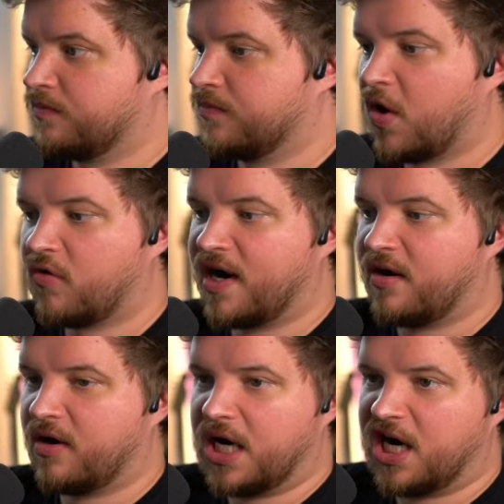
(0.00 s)
All
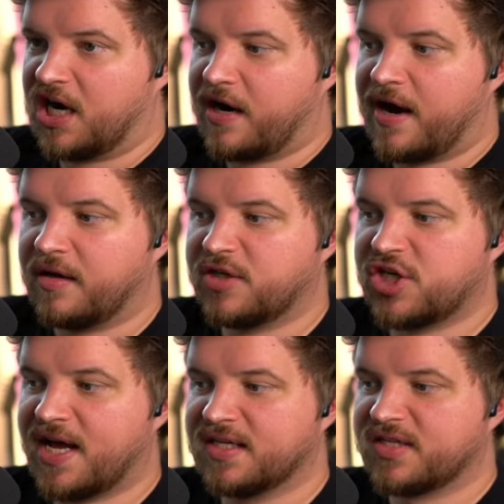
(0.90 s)
right.
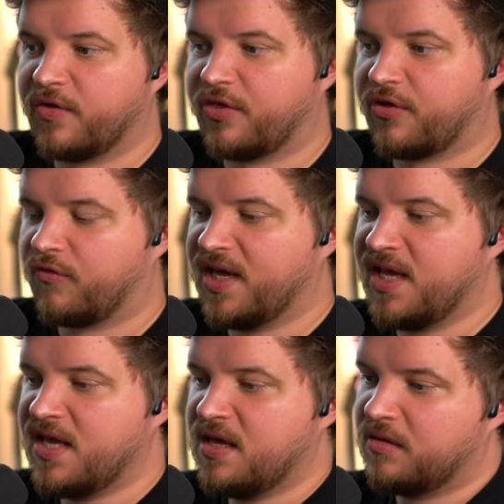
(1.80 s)
Chat is on 3.